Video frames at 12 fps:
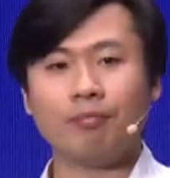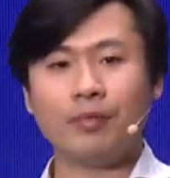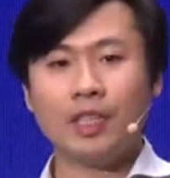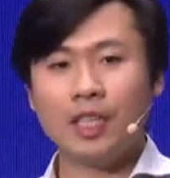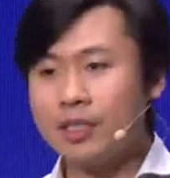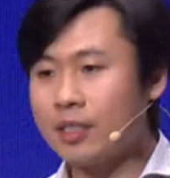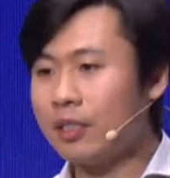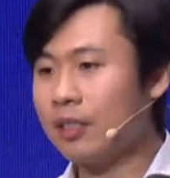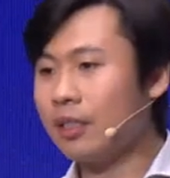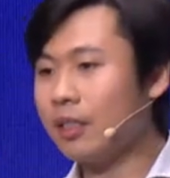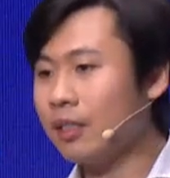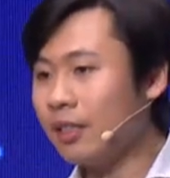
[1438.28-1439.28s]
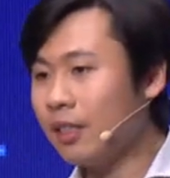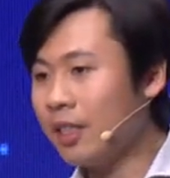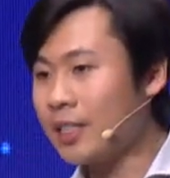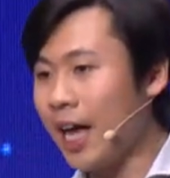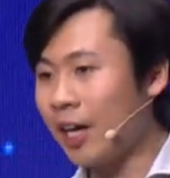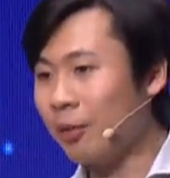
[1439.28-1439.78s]
Yes,
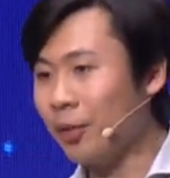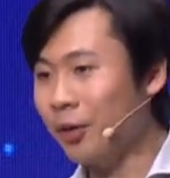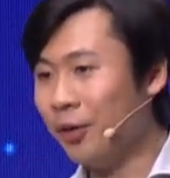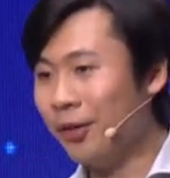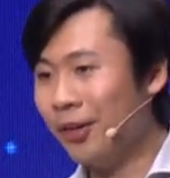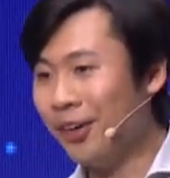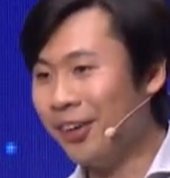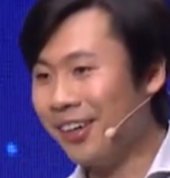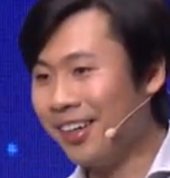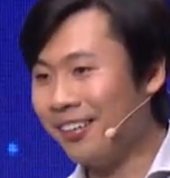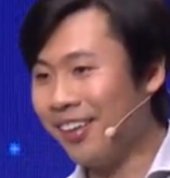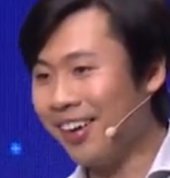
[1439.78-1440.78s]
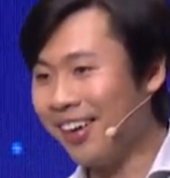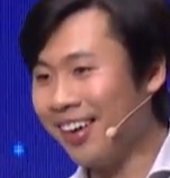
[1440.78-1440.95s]
it's hackable, right.